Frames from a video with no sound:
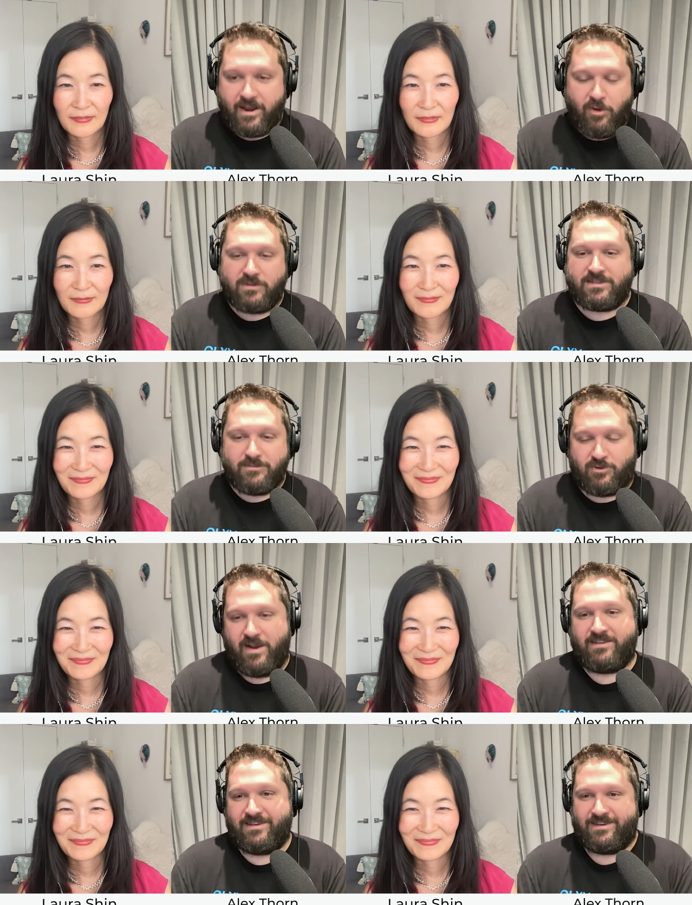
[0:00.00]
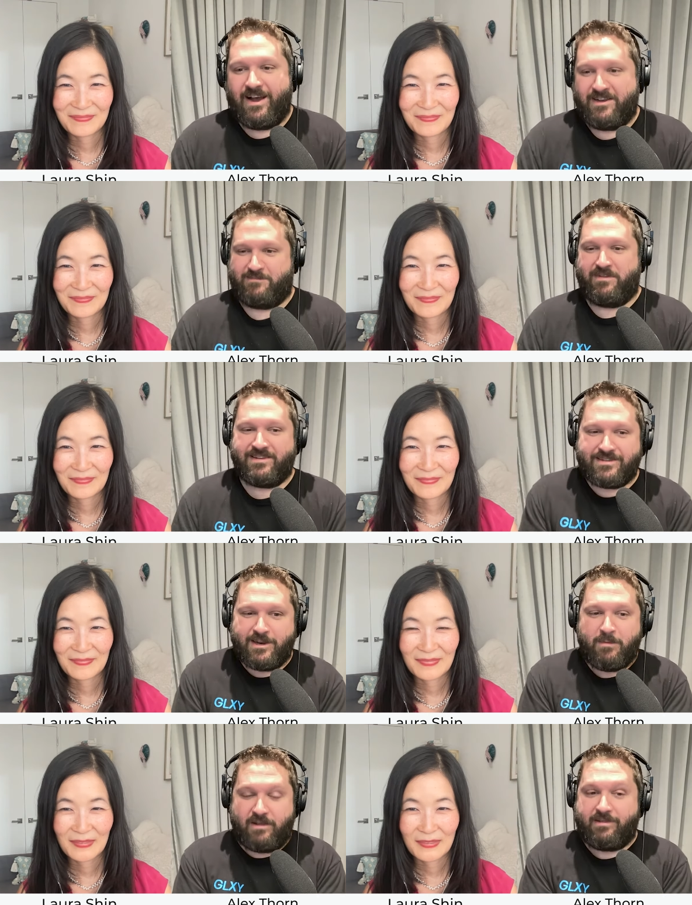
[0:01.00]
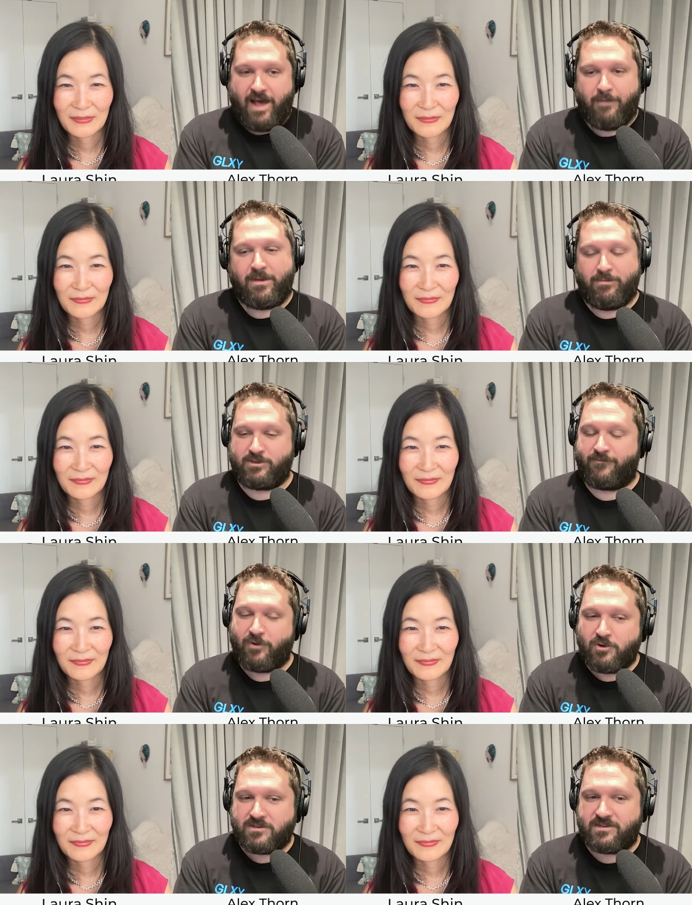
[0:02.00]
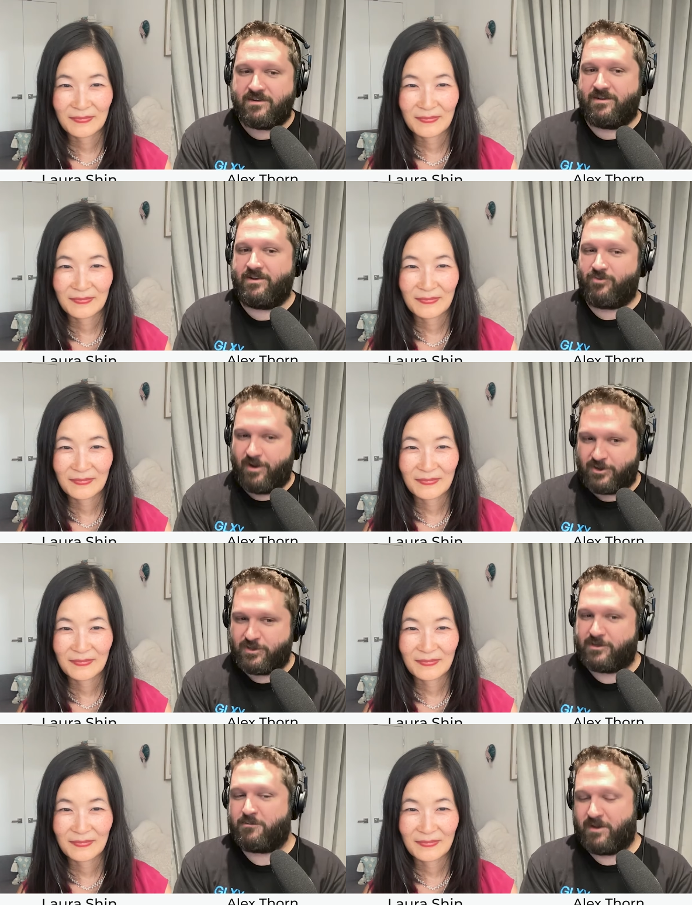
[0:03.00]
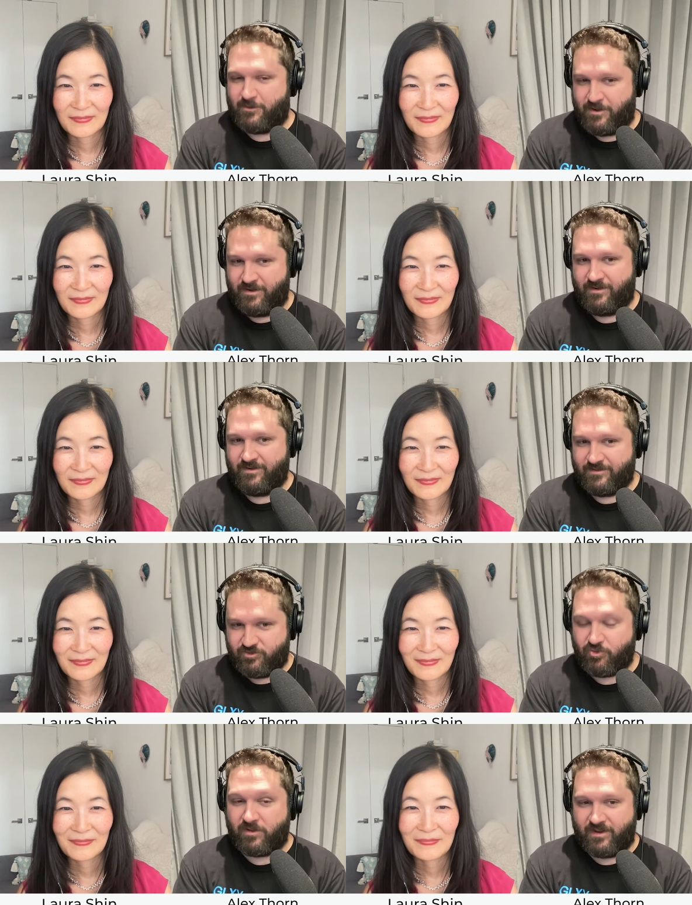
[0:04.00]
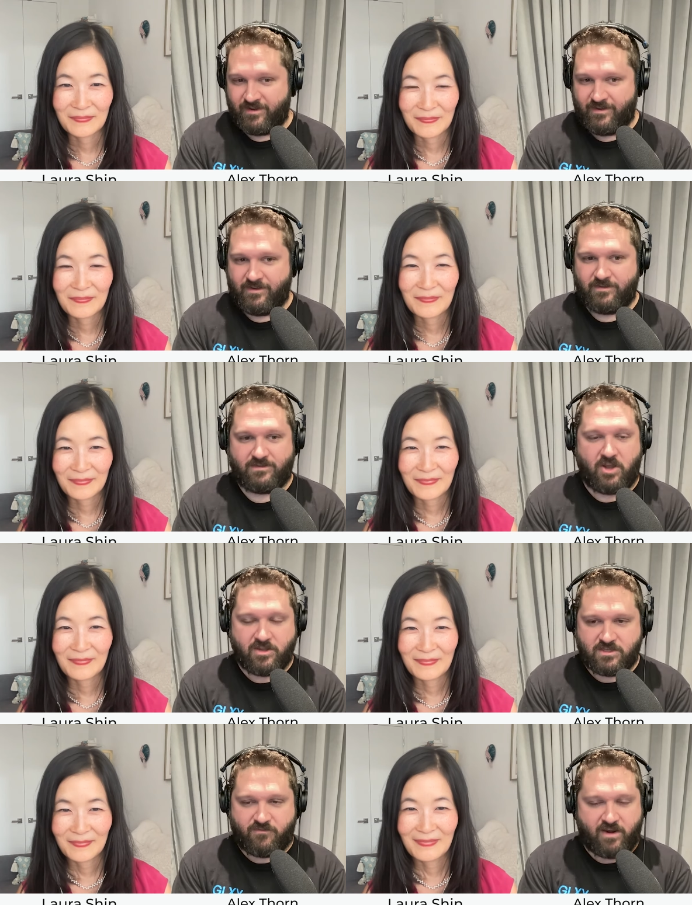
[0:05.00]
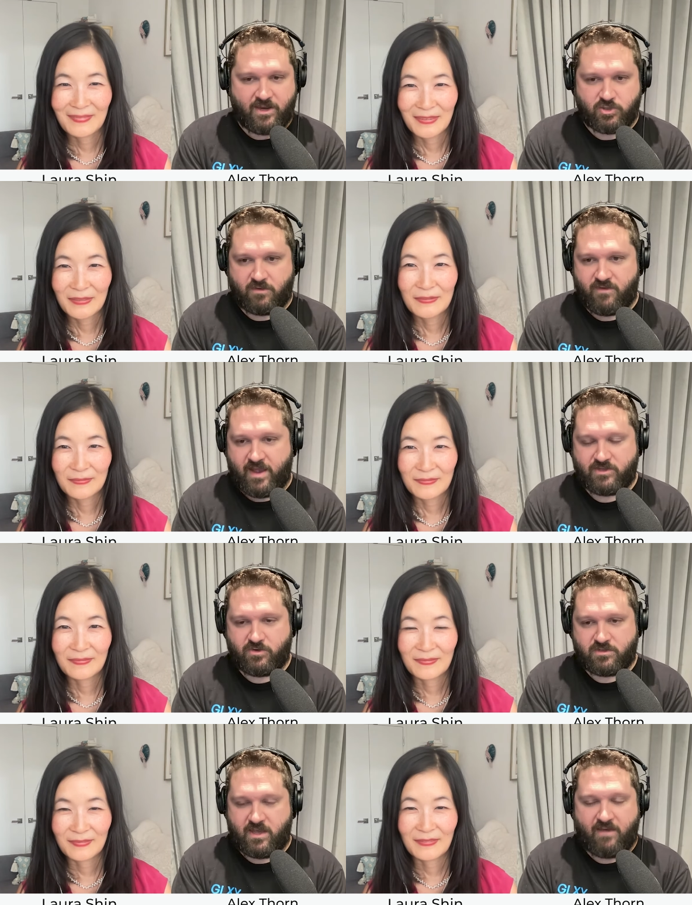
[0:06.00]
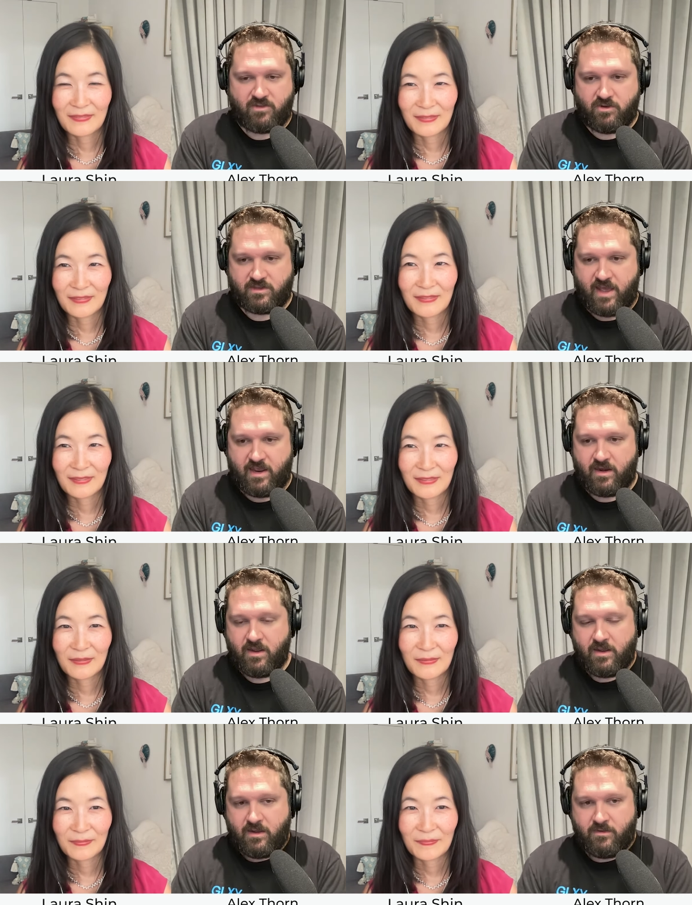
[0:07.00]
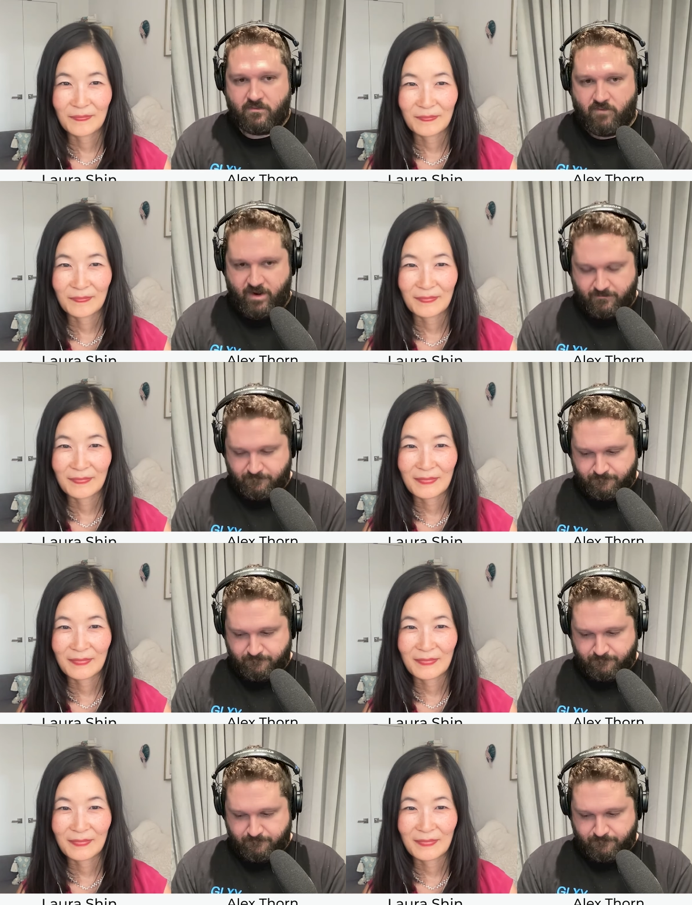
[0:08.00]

Speaker 1: I know it seems crazy to us, but this is going to be a lot of people's first introduction to Bitcoin, truly. Tons of financial advisors, they haven't looked at it, right?